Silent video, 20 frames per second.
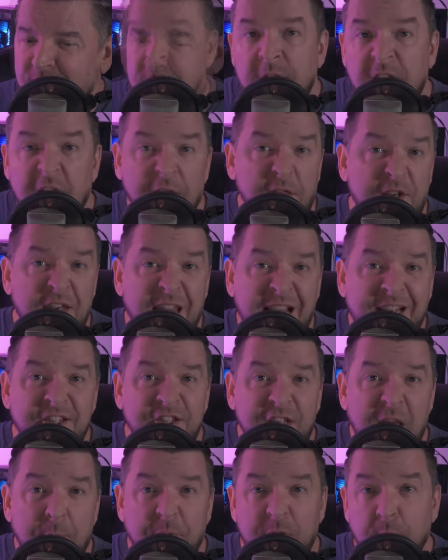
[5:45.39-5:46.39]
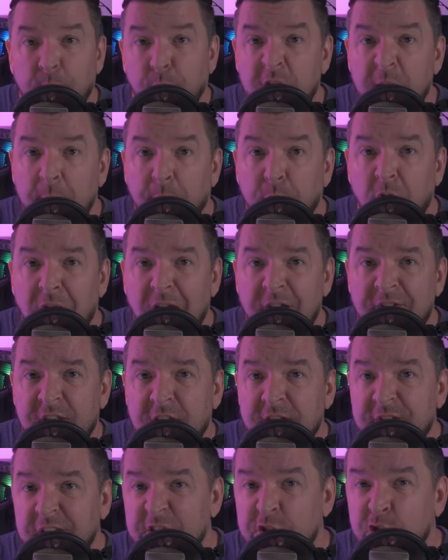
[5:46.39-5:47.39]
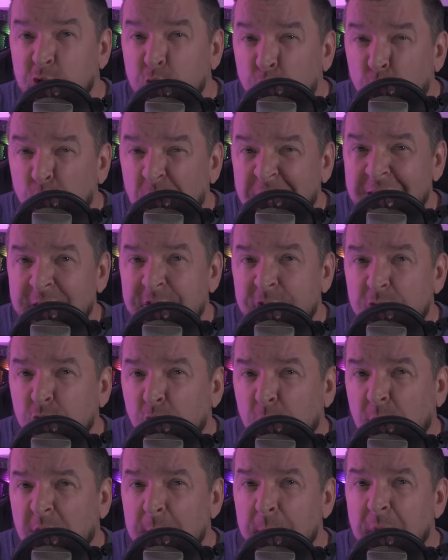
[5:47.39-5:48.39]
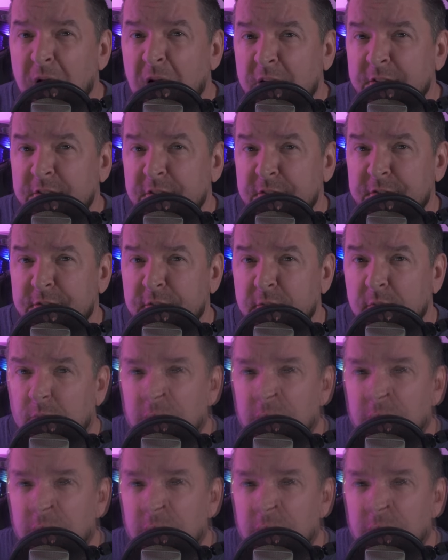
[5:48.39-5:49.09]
Now, the next step in the breeding process is creating your lay boxes.